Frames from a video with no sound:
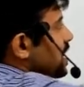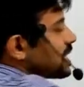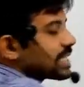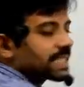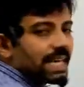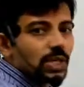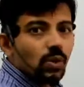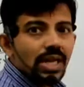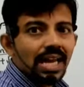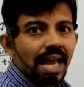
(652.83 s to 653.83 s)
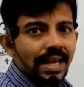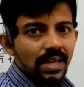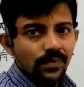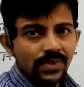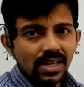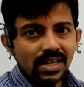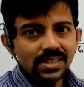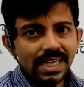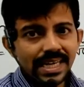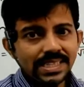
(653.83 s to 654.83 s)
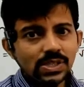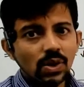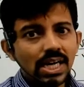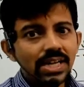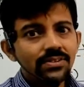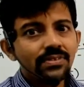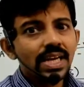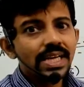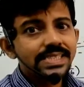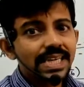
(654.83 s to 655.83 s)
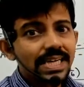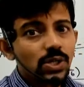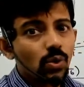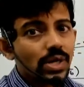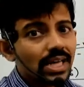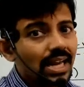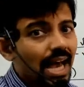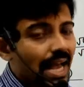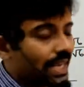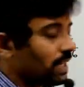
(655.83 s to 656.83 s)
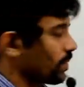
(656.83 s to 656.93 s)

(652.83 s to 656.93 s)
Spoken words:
the sectorial angle. Theta is called as sectorial angle.